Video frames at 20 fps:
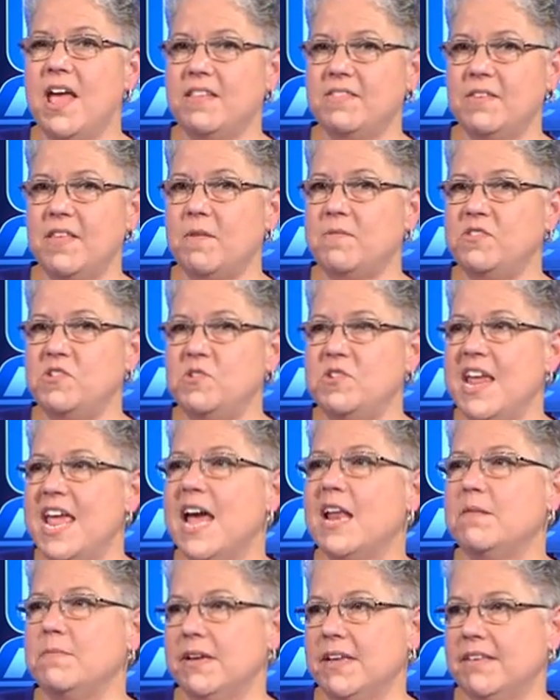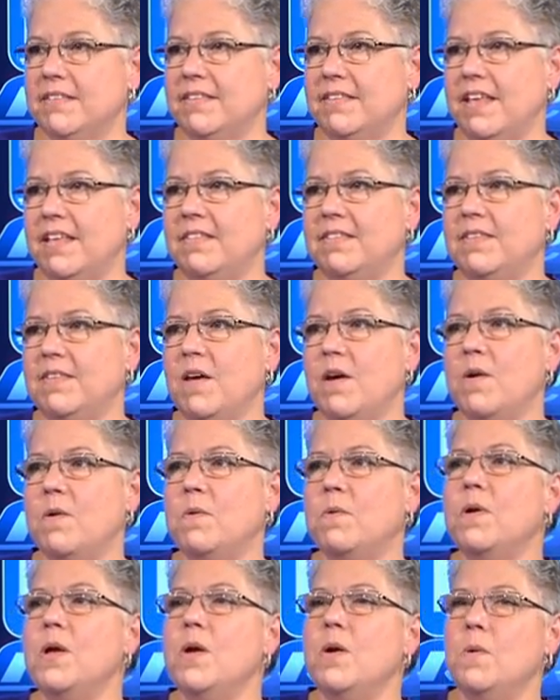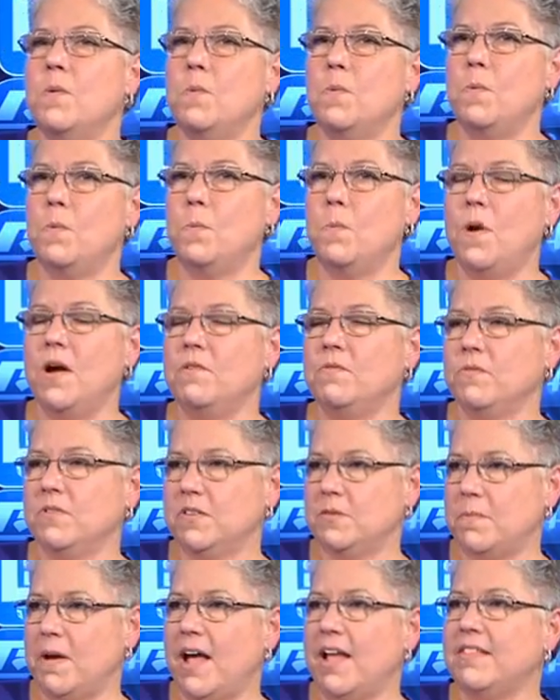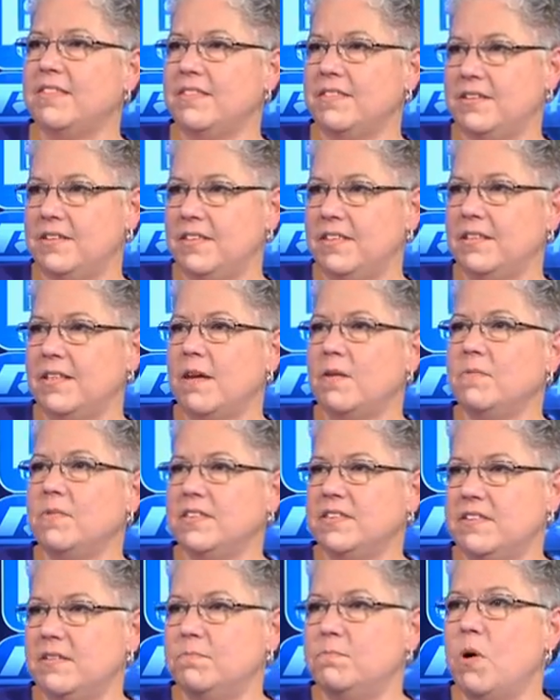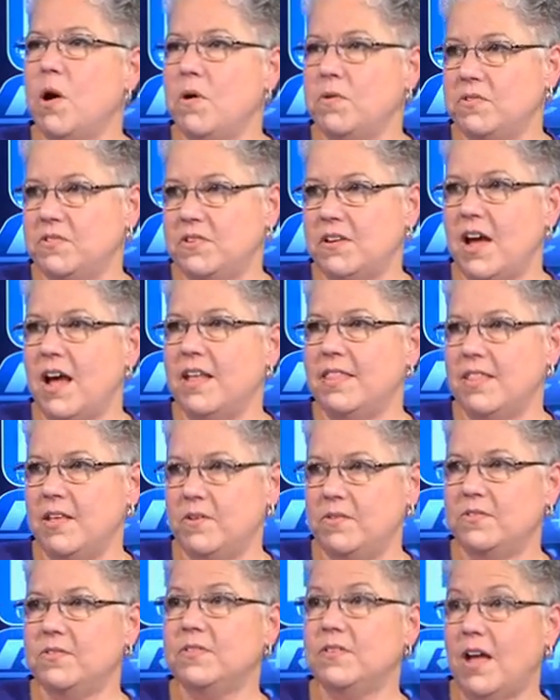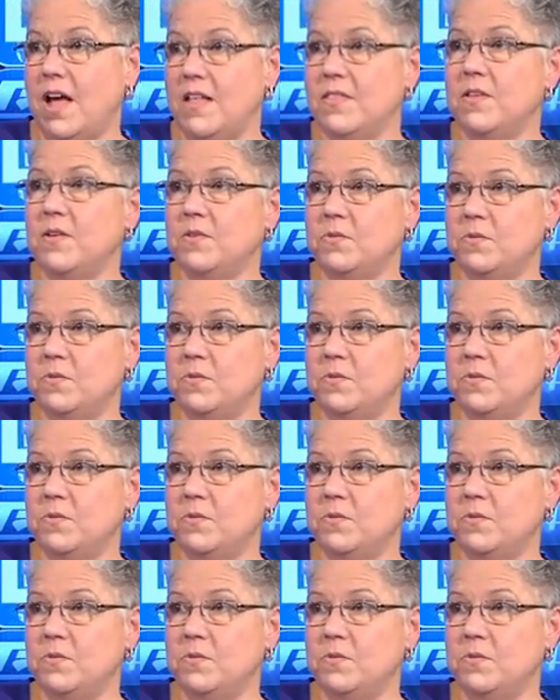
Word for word: So that was unanimous. And so one response to that was to post on those, on